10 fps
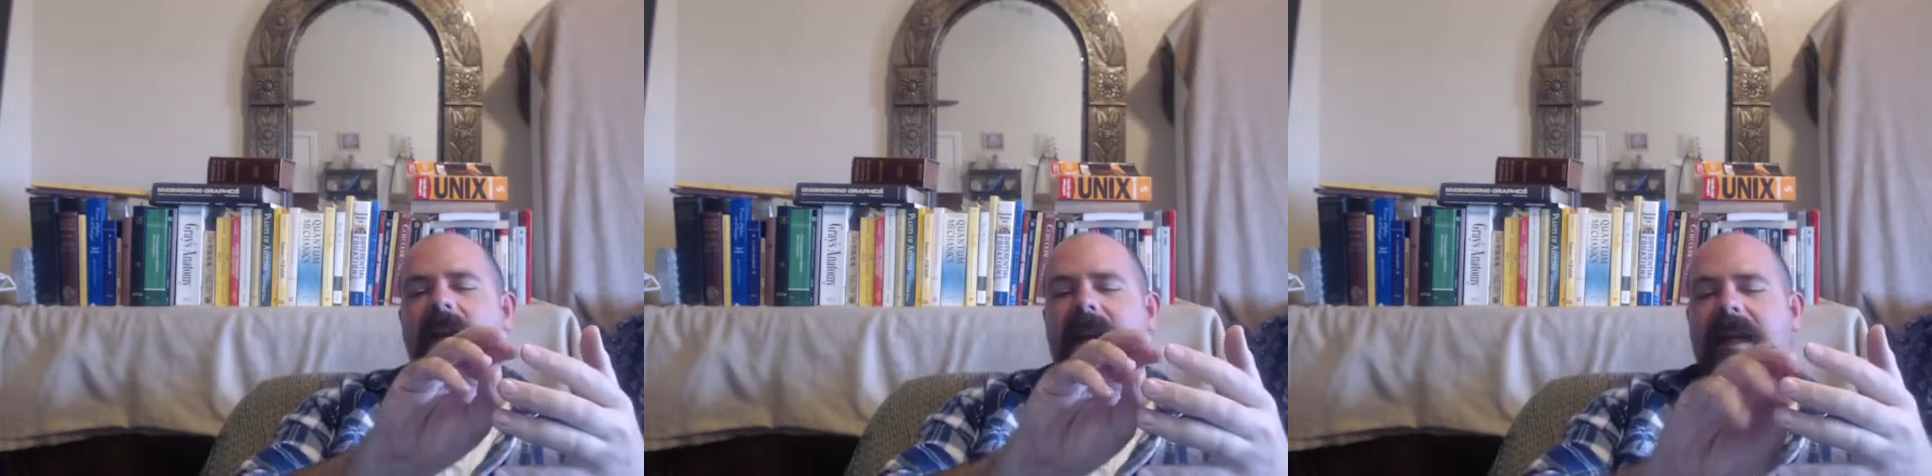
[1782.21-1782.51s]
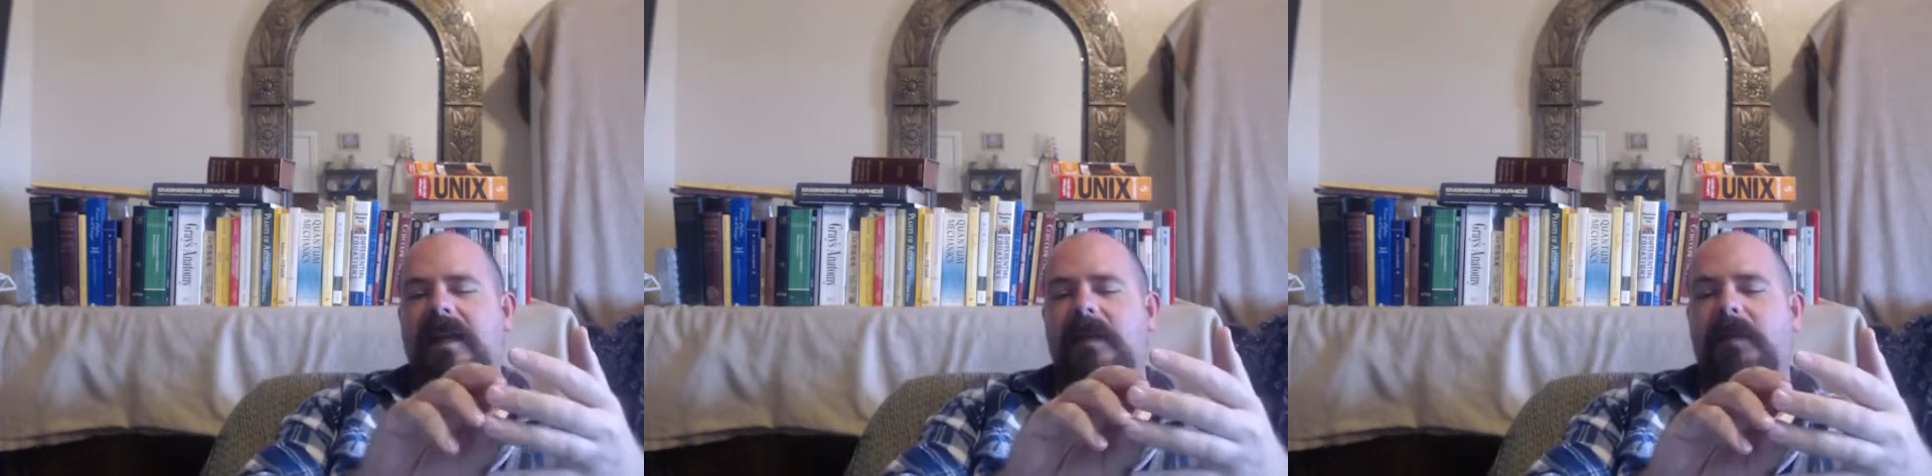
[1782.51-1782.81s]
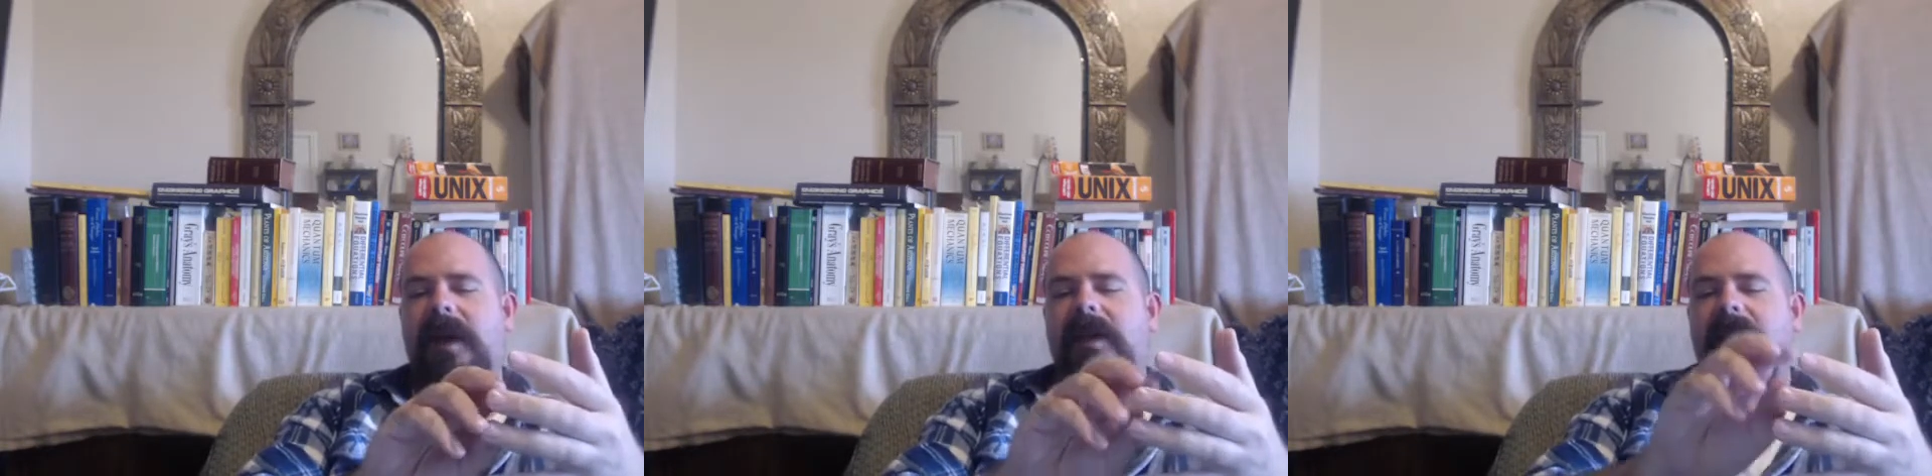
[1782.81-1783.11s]

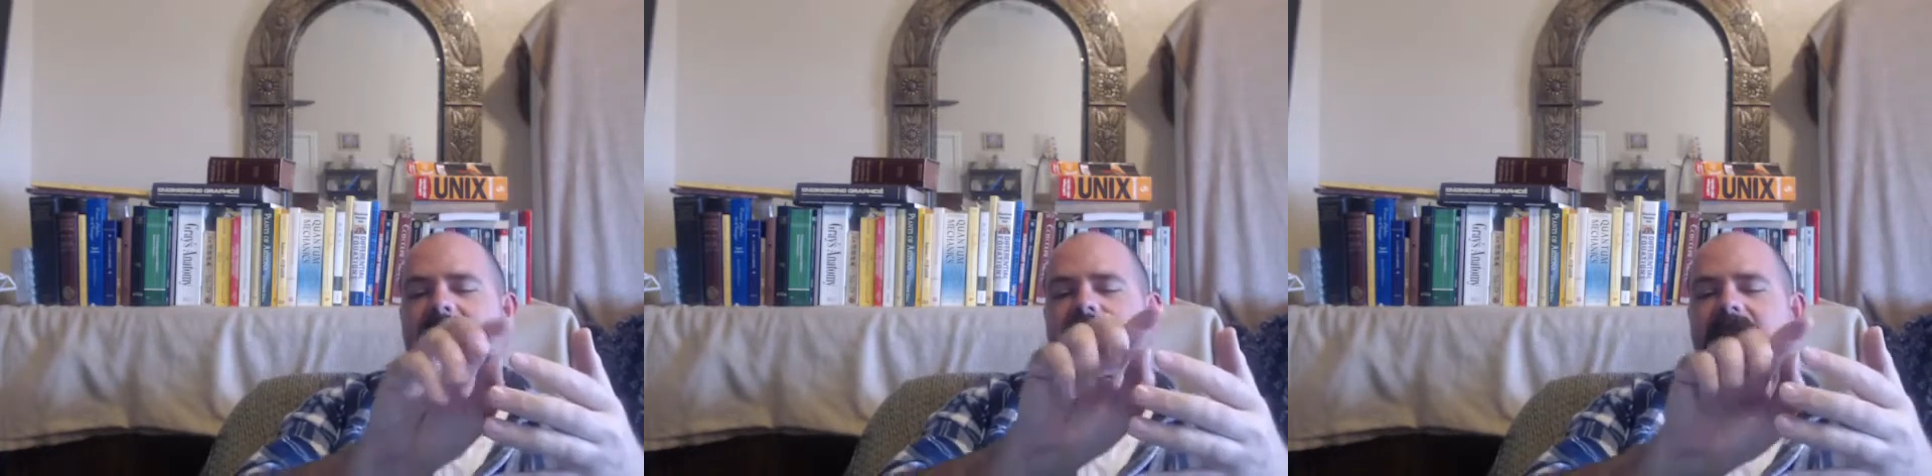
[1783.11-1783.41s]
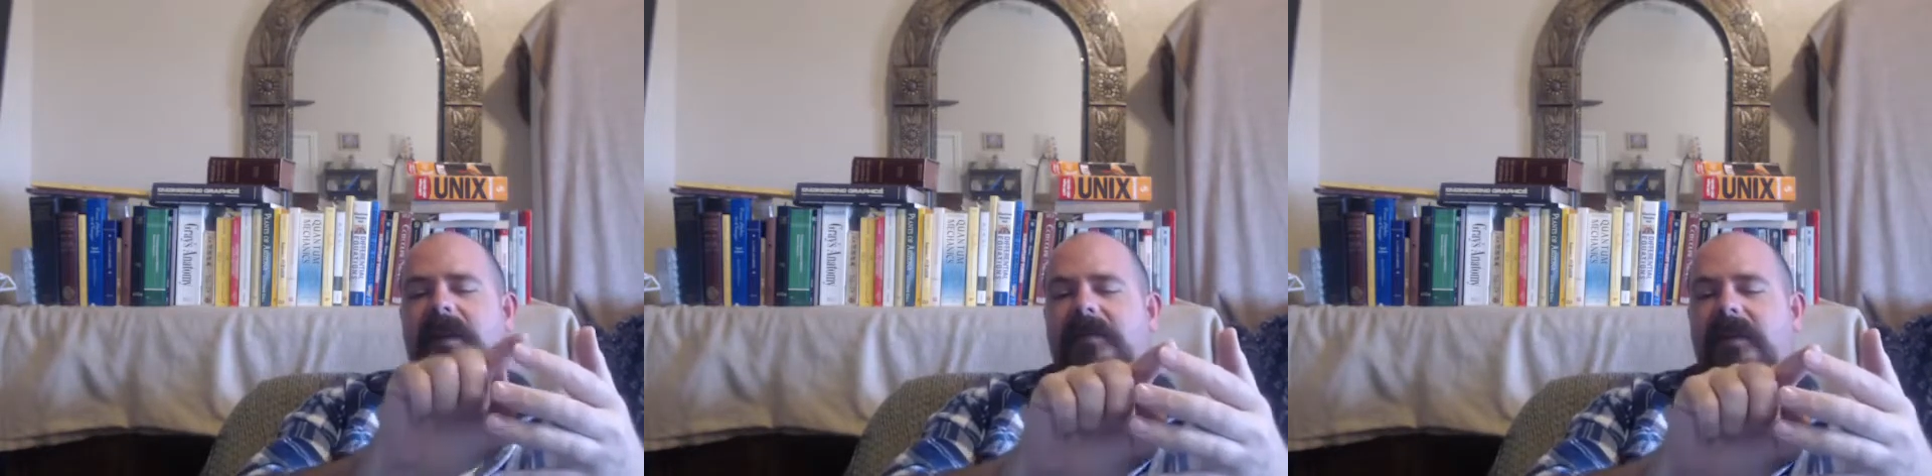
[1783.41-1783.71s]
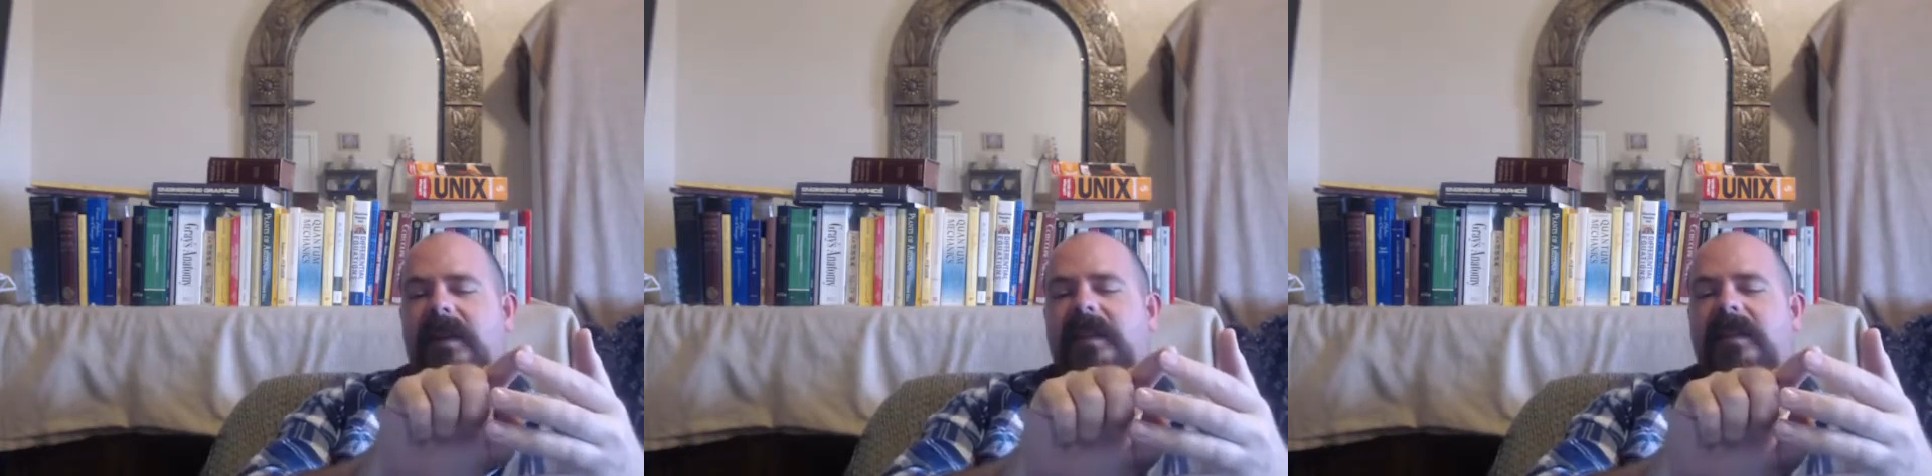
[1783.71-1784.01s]
independently of
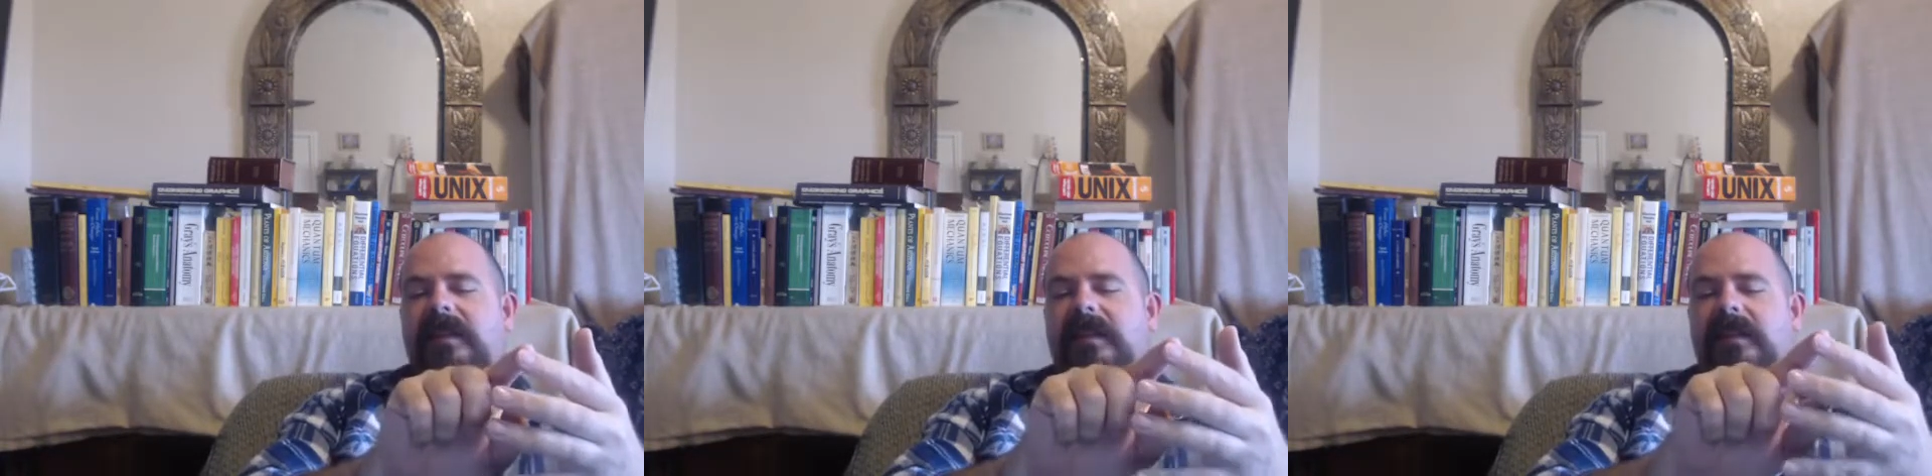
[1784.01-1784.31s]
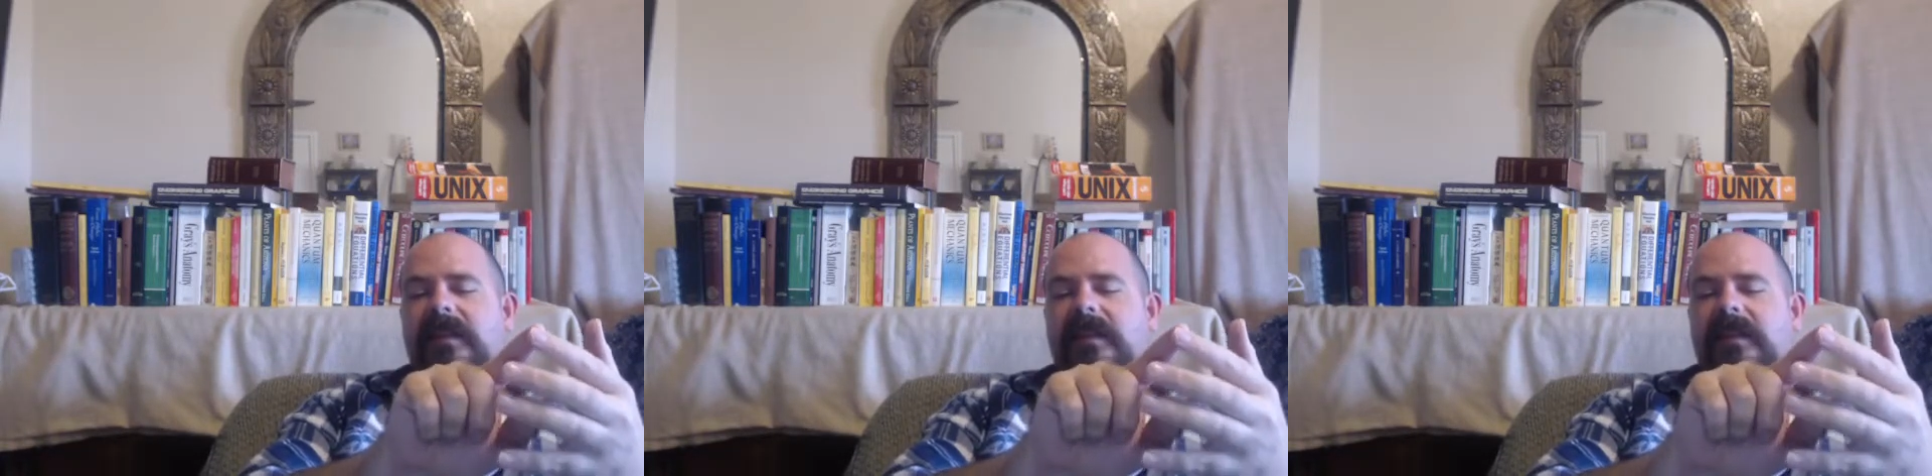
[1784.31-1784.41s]
this,